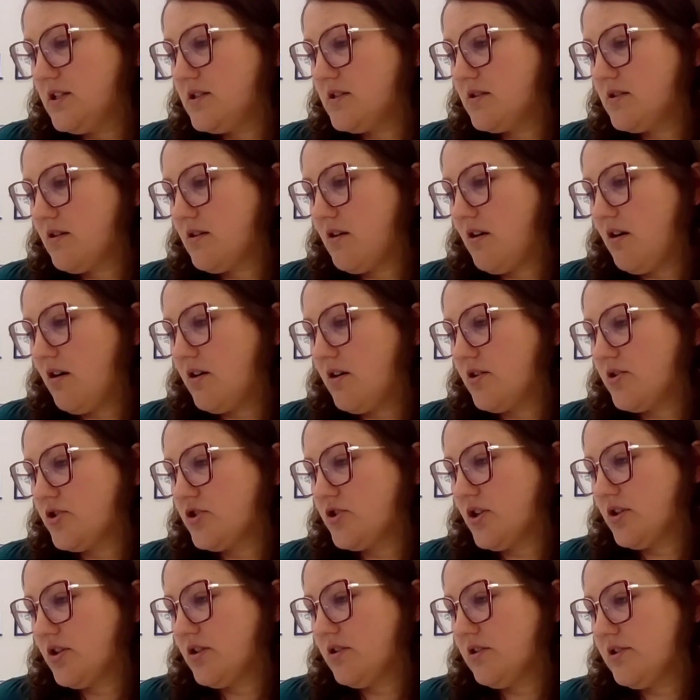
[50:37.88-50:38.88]
Is car
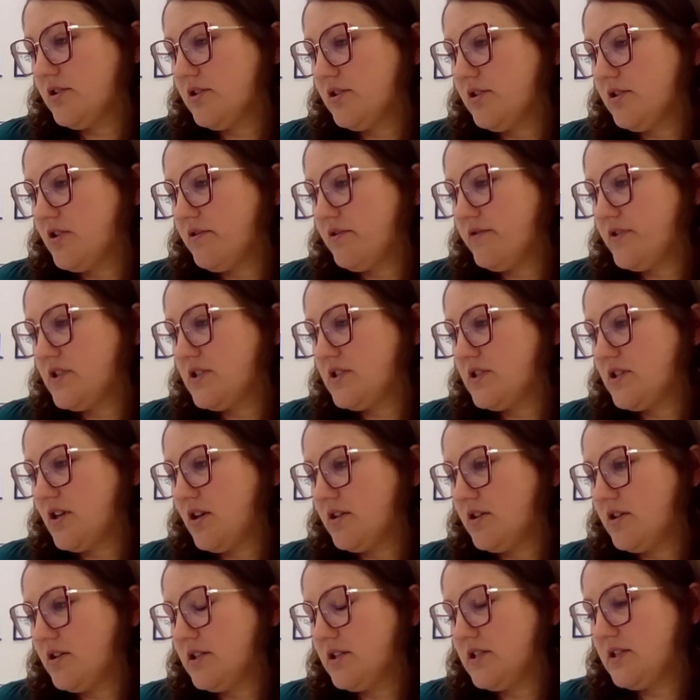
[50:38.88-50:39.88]
shuttle service
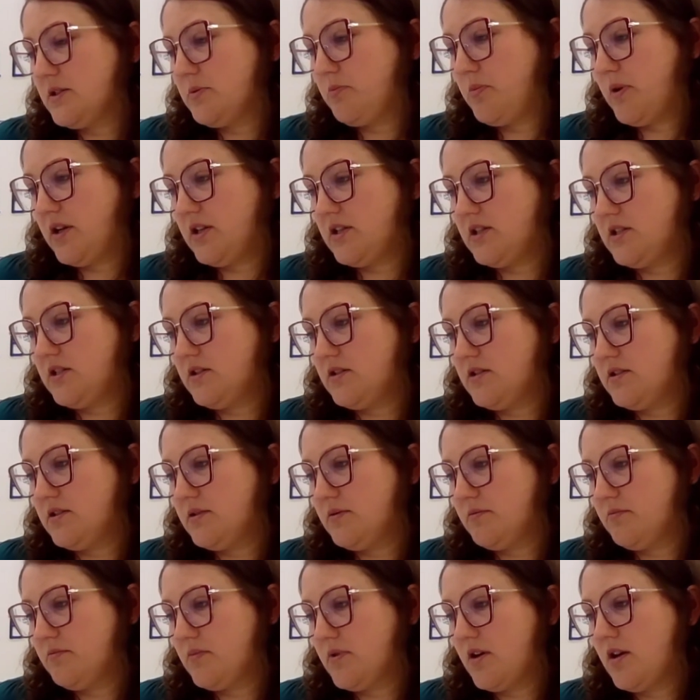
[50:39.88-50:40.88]
anticipated?
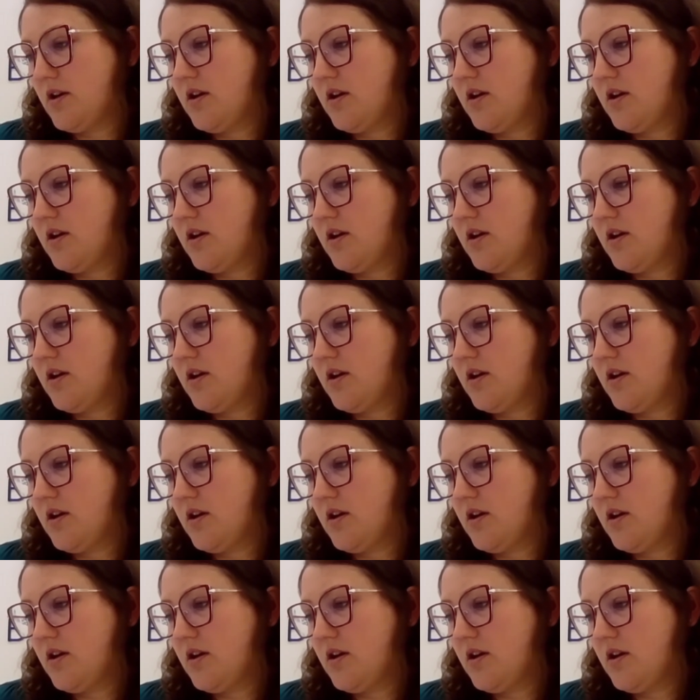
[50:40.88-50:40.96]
